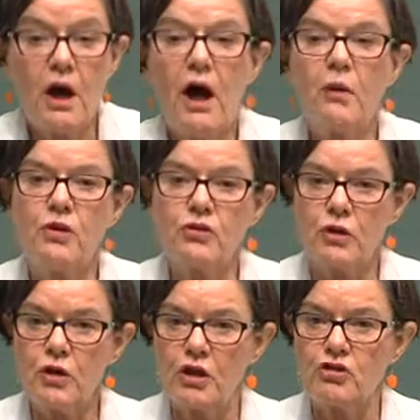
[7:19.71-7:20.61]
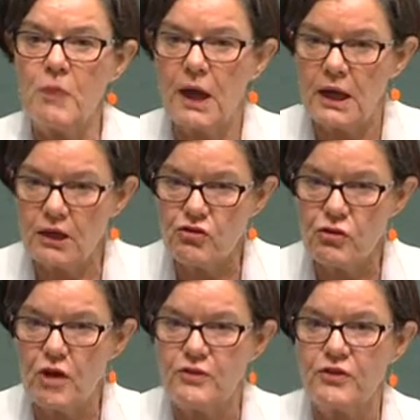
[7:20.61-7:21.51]
I want to acknowledge my
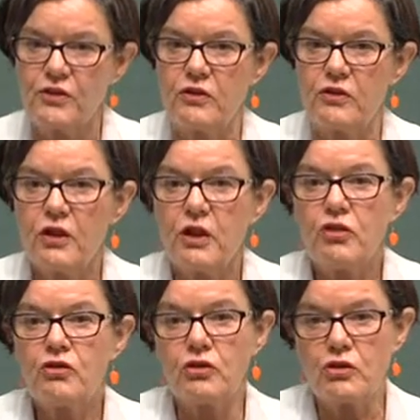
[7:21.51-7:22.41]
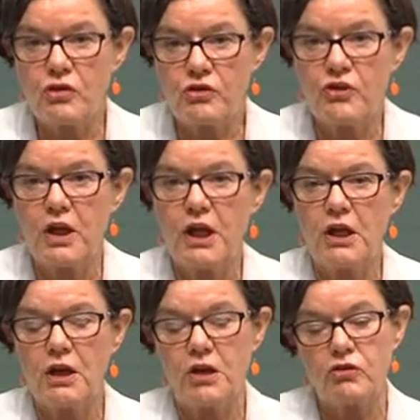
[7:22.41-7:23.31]
electoral officers, to
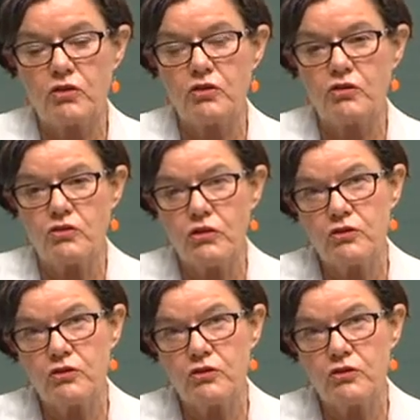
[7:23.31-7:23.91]
Christine, to